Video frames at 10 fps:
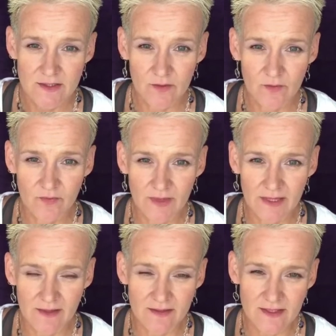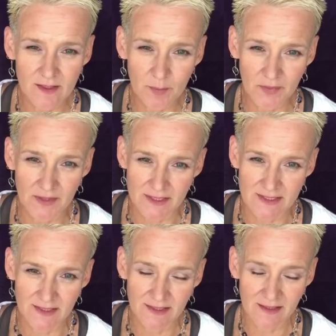So there's a couple
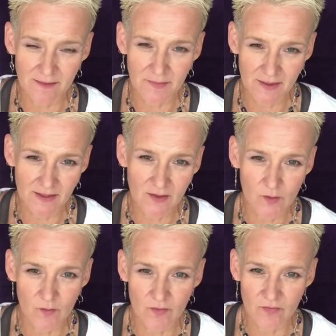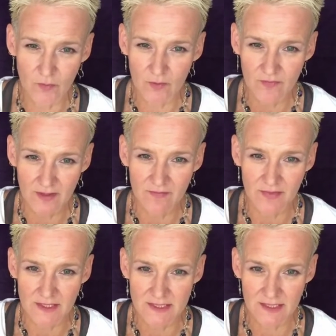things, and I'm going to go over 4 or 5
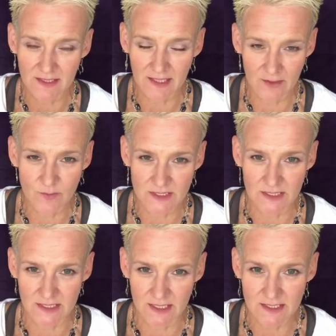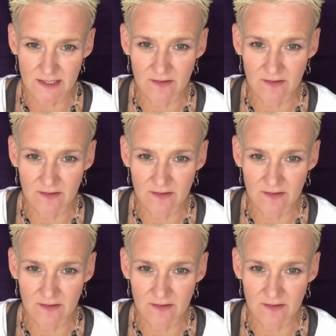things that I would suggest.